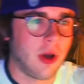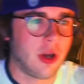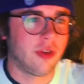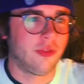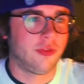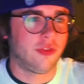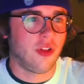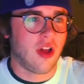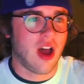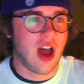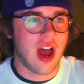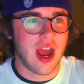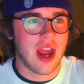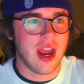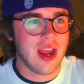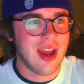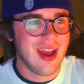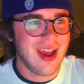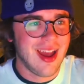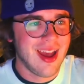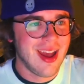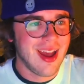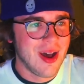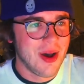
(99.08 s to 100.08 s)

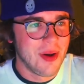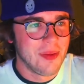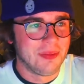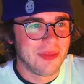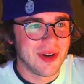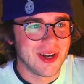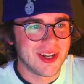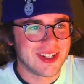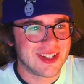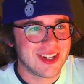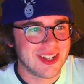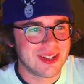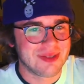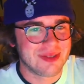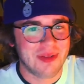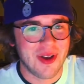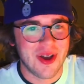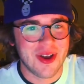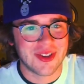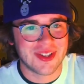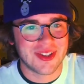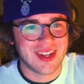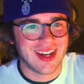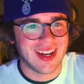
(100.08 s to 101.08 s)
butterfly, but she's
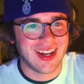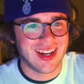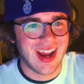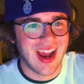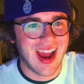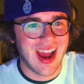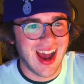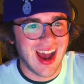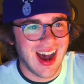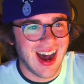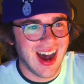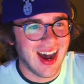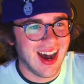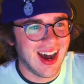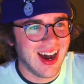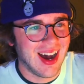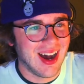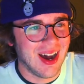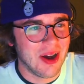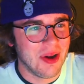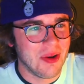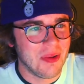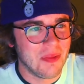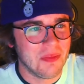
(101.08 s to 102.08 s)
posting
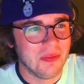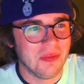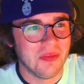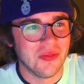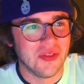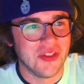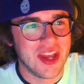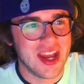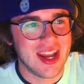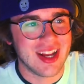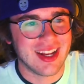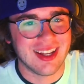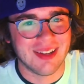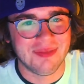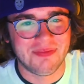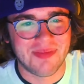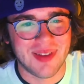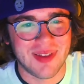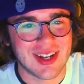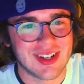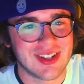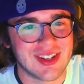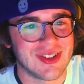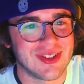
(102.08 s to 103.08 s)

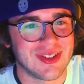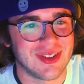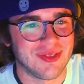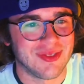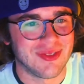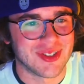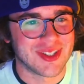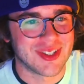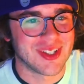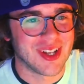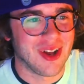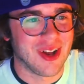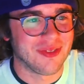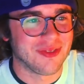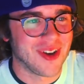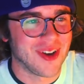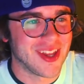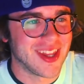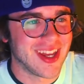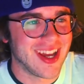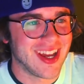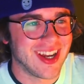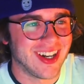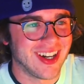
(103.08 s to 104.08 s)
naked pictures of
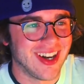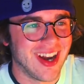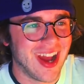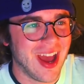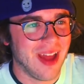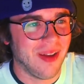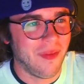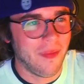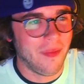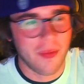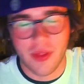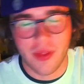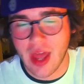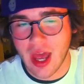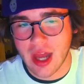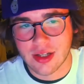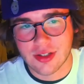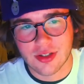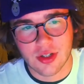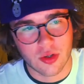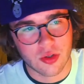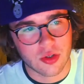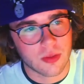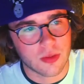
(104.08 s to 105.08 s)
herself on the internet.
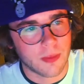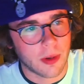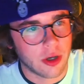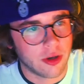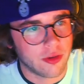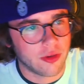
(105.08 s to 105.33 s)
Not a social